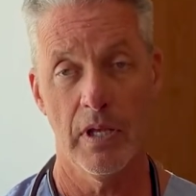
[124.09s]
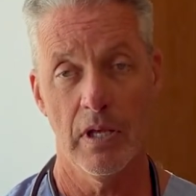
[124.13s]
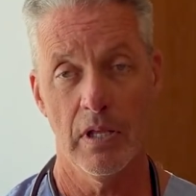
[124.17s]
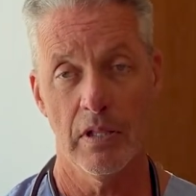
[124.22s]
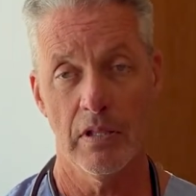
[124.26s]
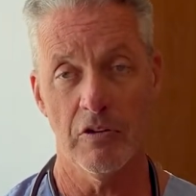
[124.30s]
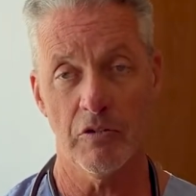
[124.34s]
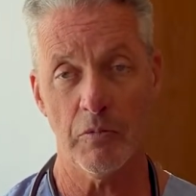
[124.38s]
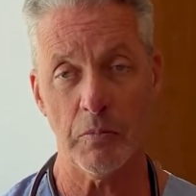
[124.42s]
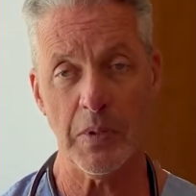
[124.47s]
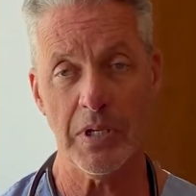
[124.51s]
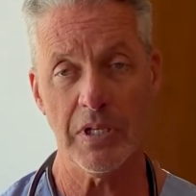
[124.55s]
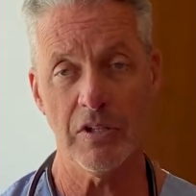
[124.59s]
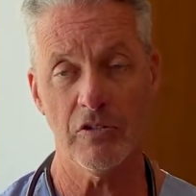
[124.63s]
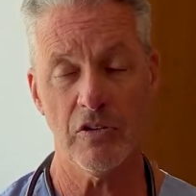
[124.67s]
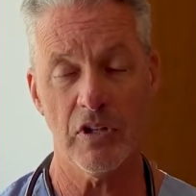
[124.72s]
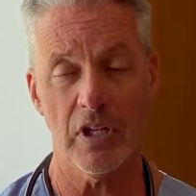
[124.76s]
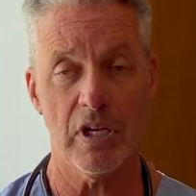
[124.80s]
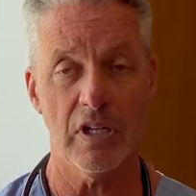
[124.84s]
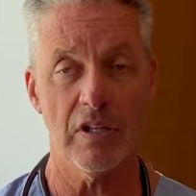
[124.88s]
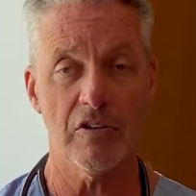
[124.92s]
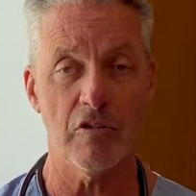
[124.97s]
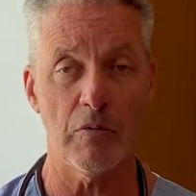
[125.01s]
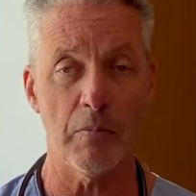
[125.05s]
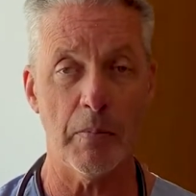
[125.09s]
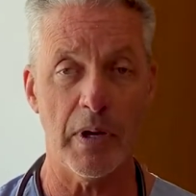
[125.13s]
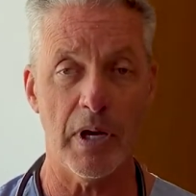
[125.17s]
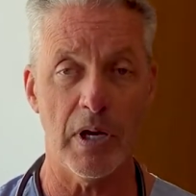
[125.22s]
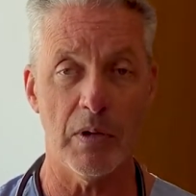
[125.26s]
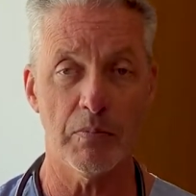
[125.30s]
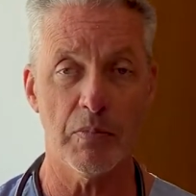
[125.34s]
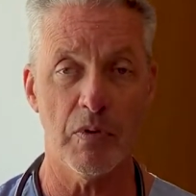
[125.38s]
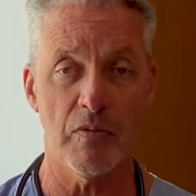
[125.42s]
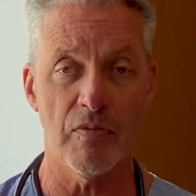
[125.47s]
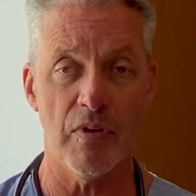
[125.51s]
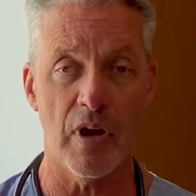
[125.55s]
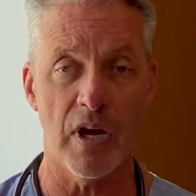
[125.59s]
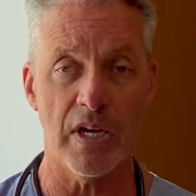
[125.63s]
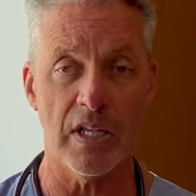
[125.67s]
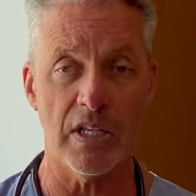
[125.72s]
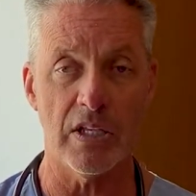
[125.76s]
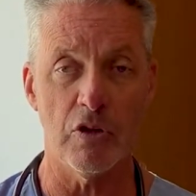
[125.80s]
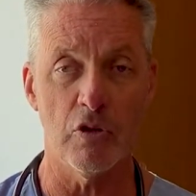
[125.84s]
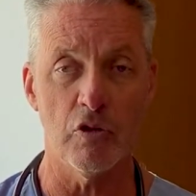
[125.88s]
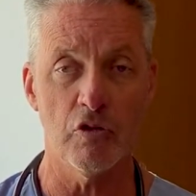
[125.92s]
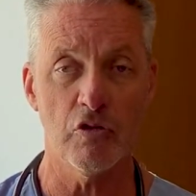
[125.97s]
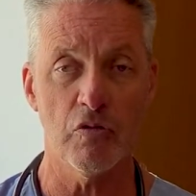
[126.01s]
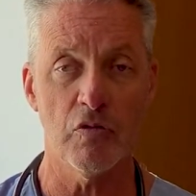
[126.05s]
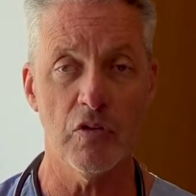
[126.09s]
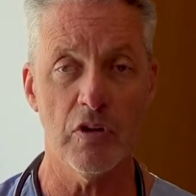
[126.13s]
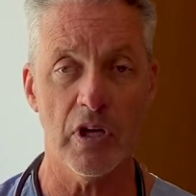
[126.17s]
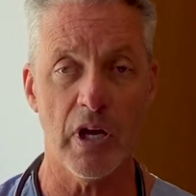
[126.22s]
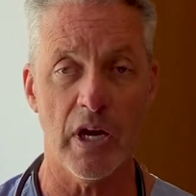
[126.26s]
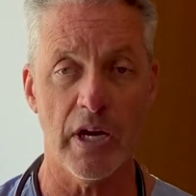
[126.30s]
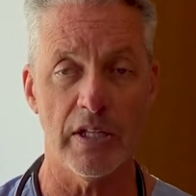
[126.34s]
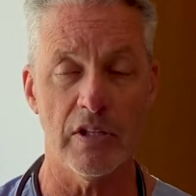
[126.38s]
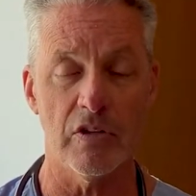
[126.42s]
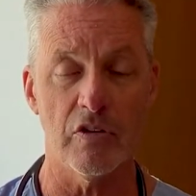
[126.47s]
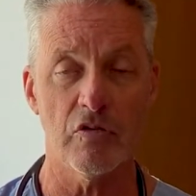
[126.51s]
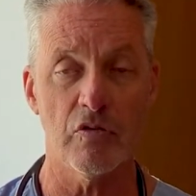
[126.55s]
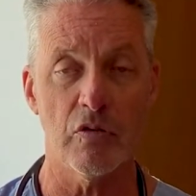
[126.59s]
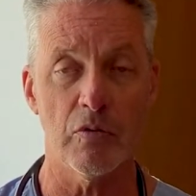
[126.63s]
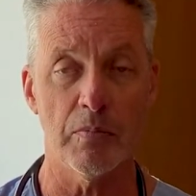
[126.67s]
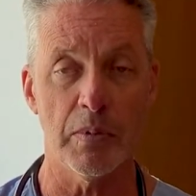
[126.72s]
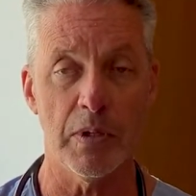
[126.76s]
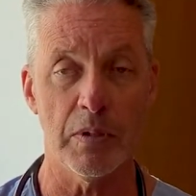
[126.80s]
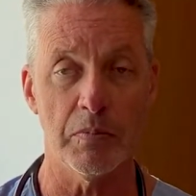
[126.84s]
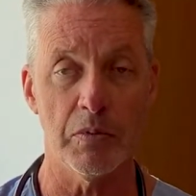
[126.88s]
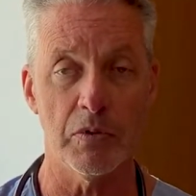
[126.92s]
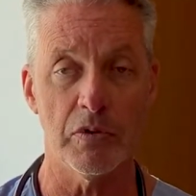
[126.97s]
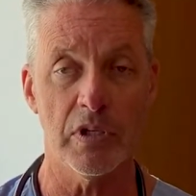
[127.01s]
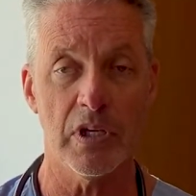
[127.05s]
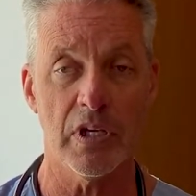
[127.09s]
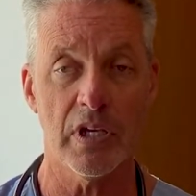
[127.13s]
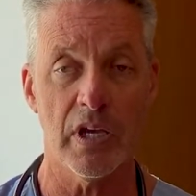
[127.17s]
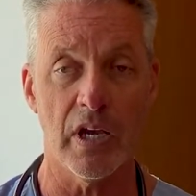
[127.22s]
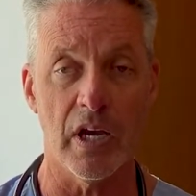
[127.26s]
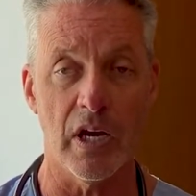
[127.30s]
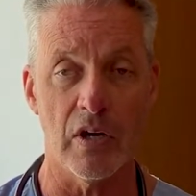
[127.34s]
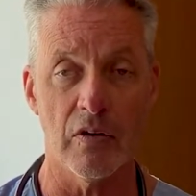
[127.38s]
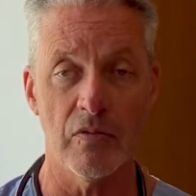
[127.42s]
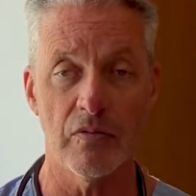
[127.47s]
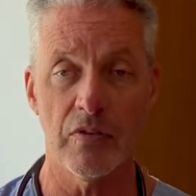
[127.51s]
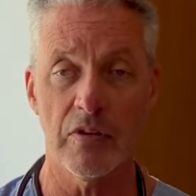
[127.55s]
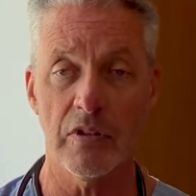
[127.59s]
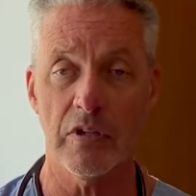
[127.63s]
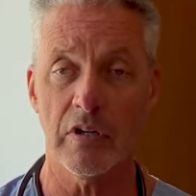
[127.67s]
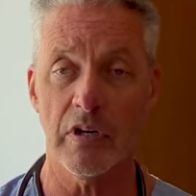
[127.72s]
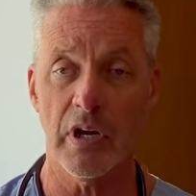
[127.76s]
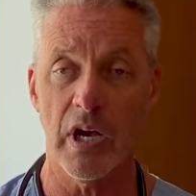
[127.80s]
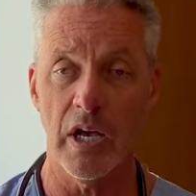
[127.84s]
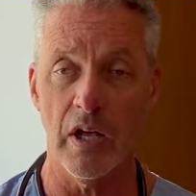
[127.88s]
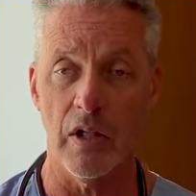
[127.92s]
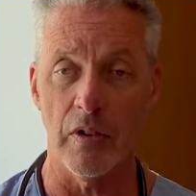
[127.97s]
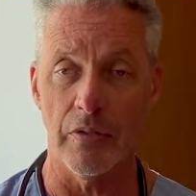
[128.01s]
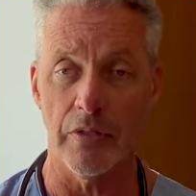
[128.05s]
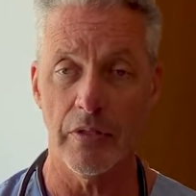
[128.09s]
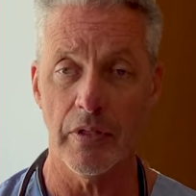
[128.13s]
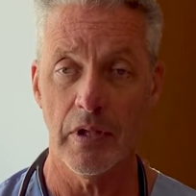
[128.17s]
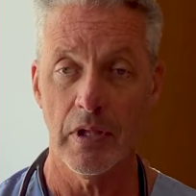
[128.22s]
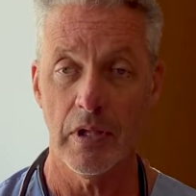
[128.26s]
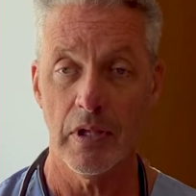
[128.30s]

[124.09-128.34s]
This means that it's about providing useful guidance for people to care for their health.